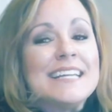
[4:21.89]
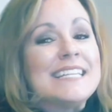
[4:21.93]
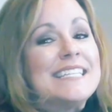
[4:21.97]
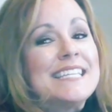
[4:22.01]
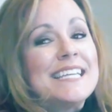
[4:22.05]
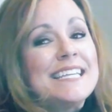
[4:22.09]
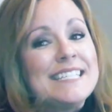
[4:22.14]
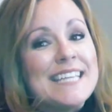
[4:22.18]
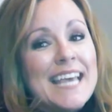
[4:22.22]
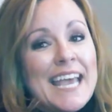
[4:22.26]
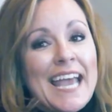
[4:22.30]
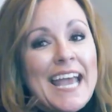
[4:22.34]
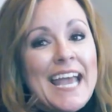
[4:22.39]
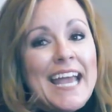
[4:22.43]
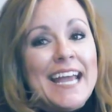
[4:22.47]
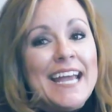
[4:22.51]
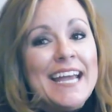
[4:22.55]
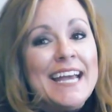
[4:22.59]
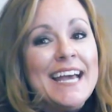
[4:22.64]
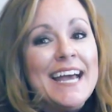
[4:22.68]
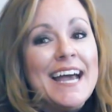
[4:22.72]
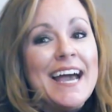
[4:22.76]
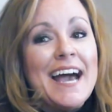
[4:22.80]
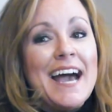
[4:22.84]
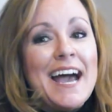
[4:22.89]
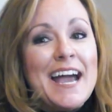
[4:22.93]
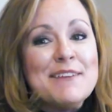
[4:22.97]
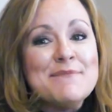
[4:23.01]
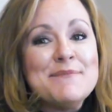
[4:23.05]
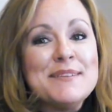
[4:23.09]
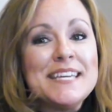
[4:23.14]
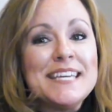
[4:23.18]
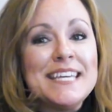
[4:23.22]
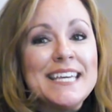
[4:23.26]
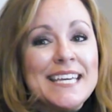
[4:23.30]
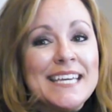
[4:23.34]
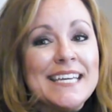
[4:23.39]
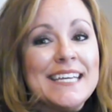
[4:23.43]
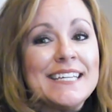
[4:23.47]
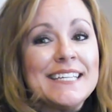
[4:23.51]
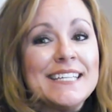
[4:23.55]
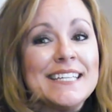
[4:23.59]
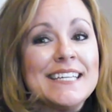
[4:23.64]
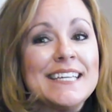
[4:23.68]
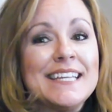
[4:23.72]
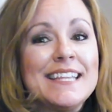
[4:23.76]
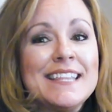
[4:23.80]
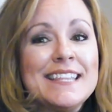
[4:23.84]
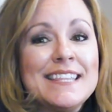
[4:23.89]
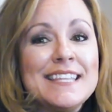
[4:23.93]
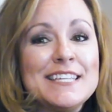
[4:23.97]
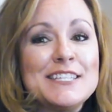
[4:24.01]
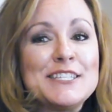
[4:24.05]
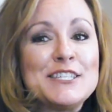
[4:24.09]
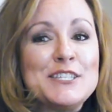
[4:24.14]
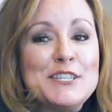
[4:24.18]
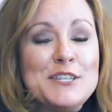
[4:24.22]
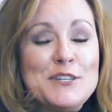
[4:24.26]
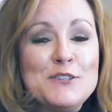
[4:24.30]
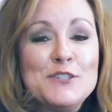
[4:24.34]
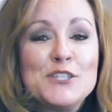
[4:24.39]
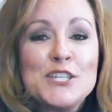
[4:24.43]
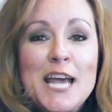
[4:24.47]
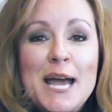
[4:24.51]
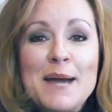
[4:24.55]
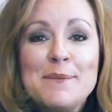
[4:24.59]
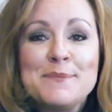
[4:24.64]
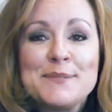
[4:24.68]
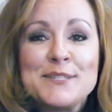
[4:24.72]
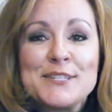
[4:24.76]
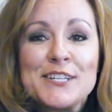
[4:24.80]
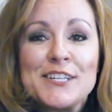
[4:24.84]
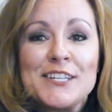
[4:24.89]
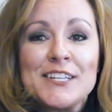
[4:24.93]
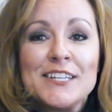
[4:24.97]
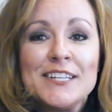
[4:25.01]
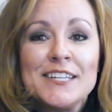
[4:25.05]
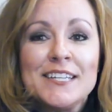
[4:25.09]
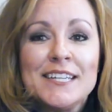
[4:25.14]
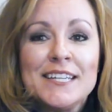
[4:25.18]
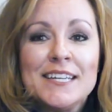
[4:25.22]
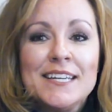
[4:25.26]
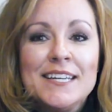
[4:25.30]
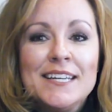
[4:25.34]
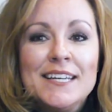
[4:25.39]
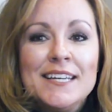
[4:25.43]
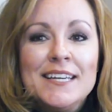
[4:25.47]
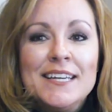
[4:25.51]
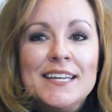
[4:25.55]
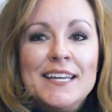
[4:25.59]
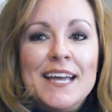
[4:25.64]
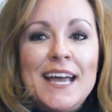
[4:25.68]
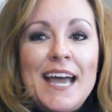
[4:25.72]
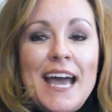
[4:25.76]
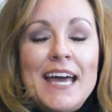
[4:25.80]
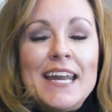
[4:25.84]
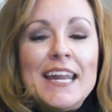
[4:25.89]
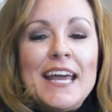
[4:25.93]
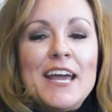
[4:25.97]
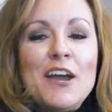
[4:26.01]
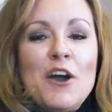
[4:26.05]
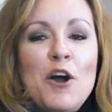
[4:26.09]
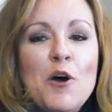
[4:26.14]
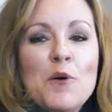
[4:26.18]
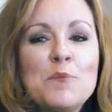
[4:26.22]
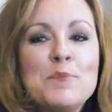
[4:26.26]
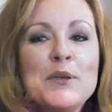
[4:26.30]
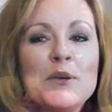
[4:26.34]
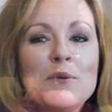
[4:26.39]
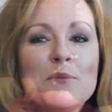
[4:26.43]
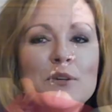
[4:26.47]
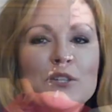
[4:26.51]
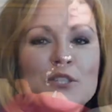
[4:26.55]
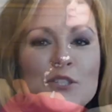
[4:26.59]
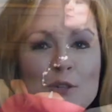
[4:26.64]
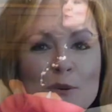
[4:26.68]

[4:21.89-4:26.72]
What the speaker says: Today, I begin this new chapter, and I hope you will